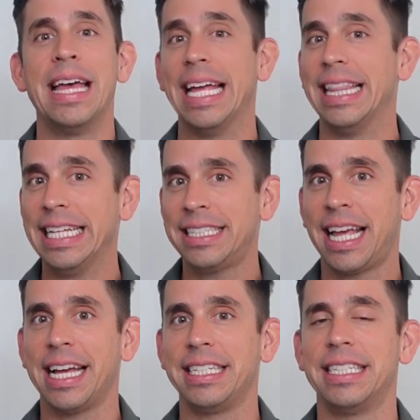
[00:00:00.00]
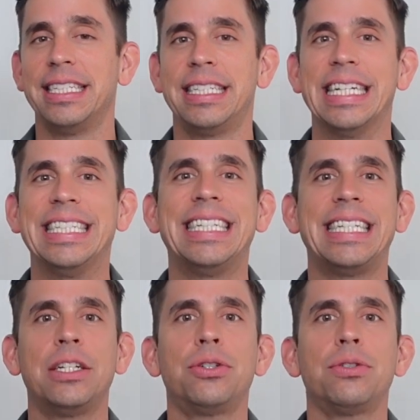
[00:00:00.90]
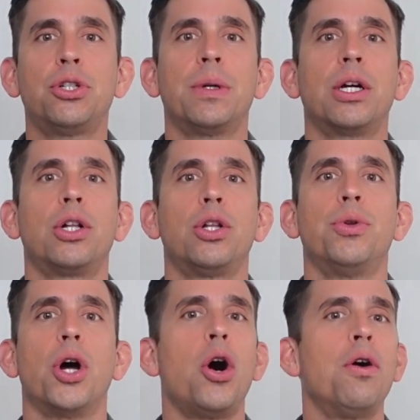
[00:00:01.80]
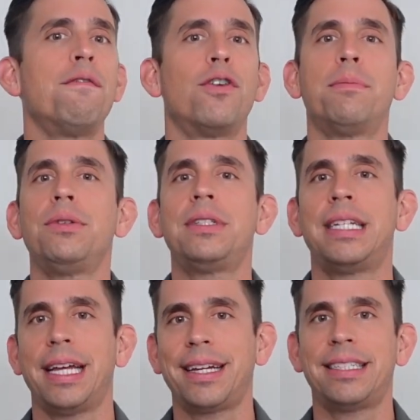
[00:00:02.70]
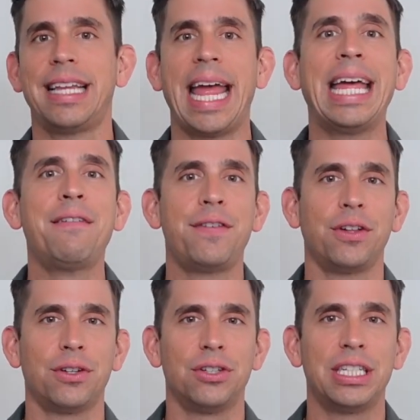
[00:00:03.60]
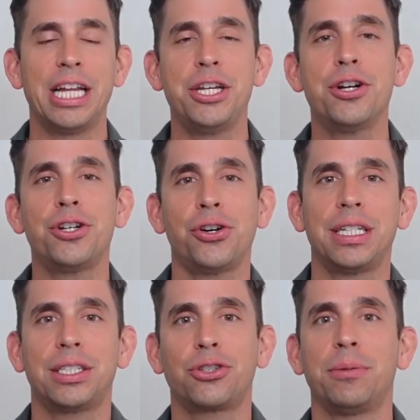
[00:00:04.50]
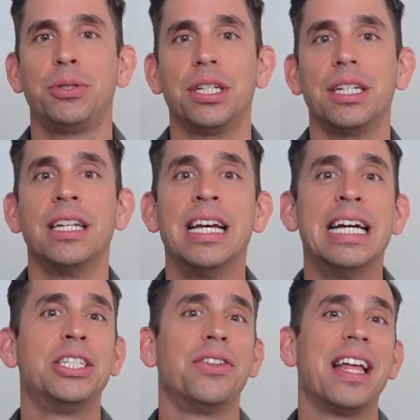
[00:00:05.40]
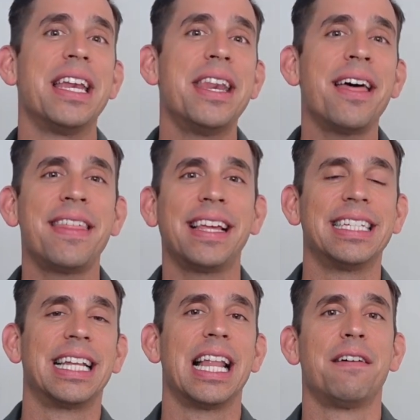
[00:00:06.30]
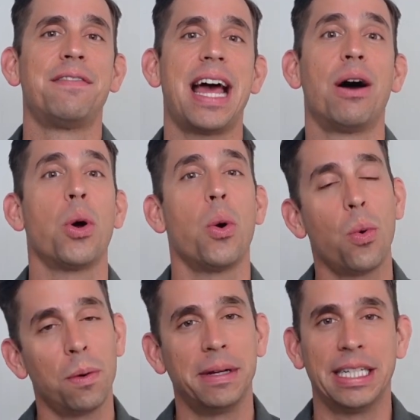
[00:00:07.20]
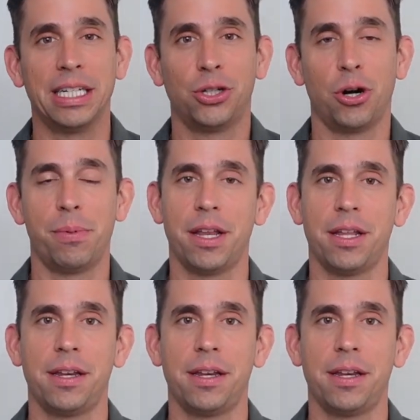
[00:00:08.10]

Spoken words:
In these cases, it's essential to include all verbal tics and fillers in your transcription so that nothing is left out or misinterpreted.